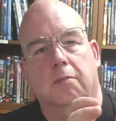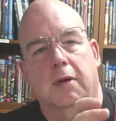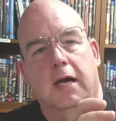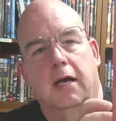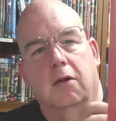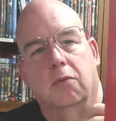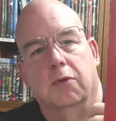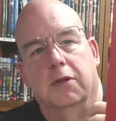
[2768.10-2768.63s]
the
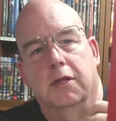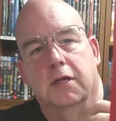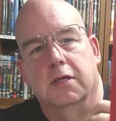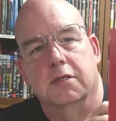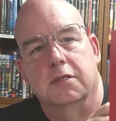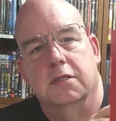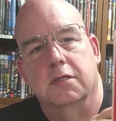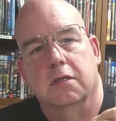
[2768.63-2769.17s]
back with
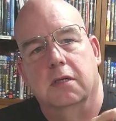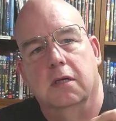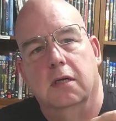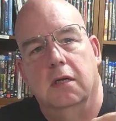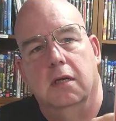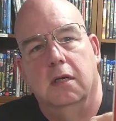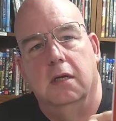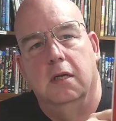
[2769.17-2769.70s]
his
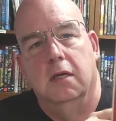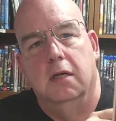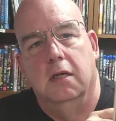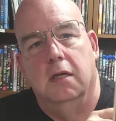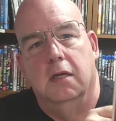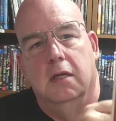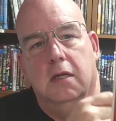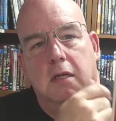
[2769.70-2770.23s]

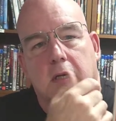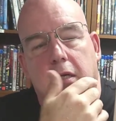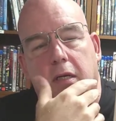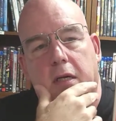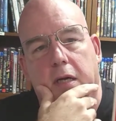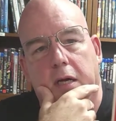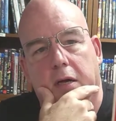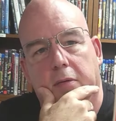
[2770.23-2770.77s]

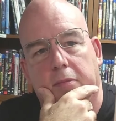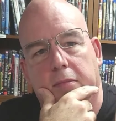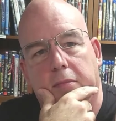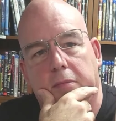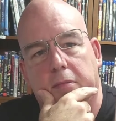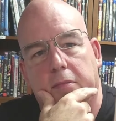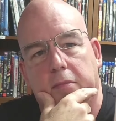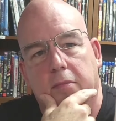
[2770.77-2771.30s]
um,
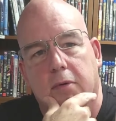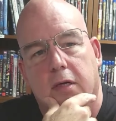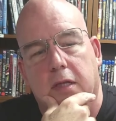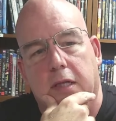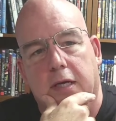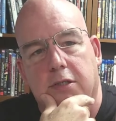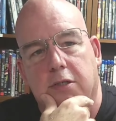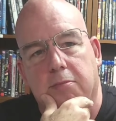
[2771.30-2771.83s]

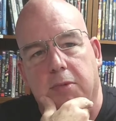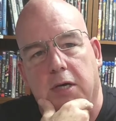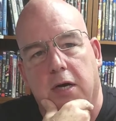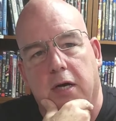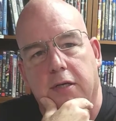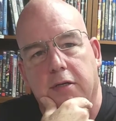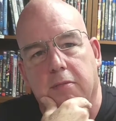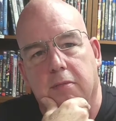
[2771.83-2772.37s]
collection
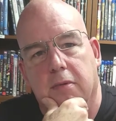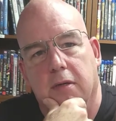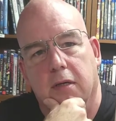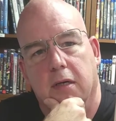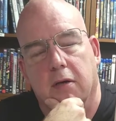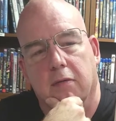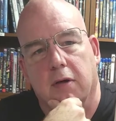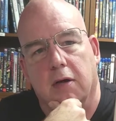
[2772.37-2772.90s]
behind him
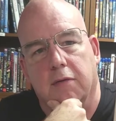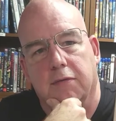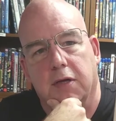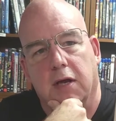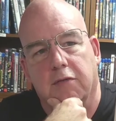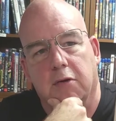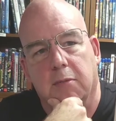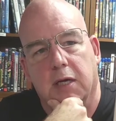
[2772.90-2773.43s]
of the
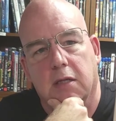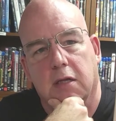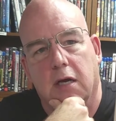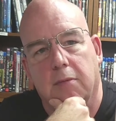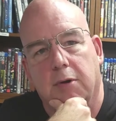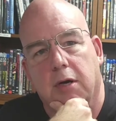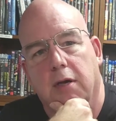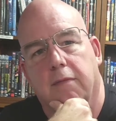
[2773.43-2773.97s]
Everyman
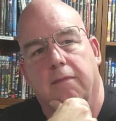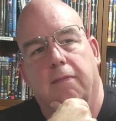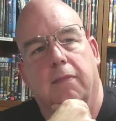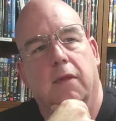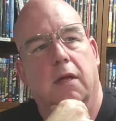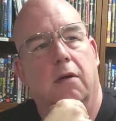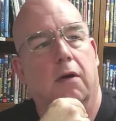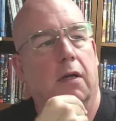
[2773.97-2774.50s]
Library.
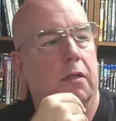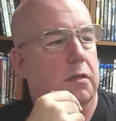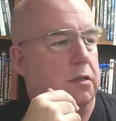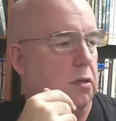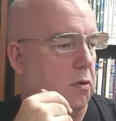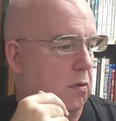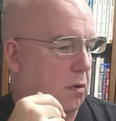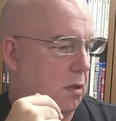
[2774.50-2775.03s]
All right.
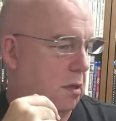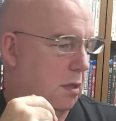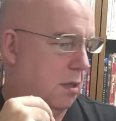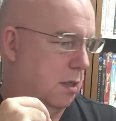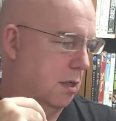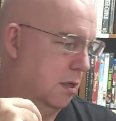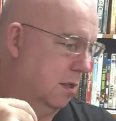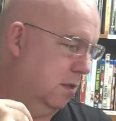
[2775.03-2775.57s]
So
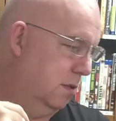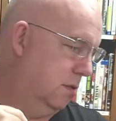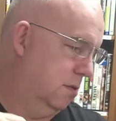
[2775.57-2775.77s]
uh,